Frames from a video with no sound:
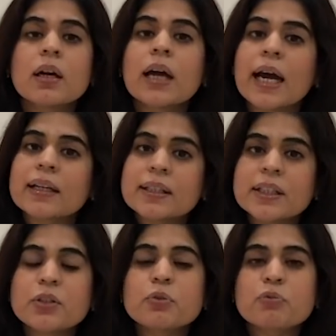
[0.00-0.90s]
and
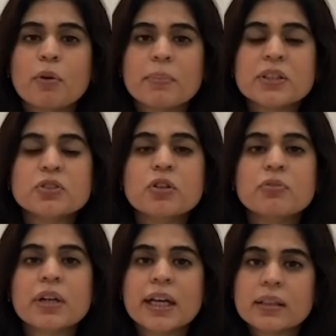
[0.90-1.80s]
lead to formation of
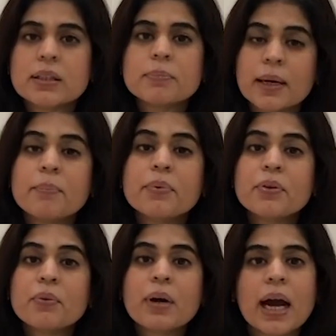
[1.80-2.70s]
a healthy
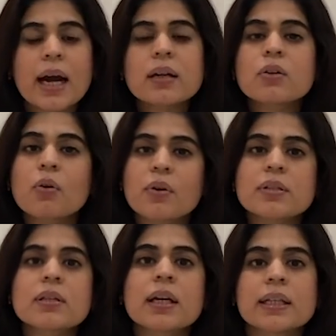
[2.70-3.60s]
embryo and
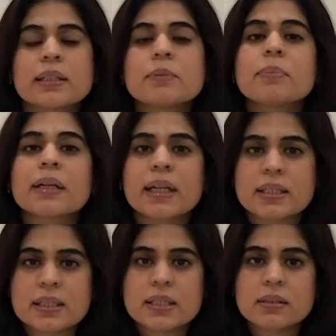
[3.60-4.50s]
cause healthy
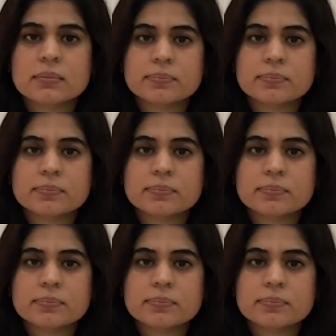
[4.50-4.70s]
pregnancy.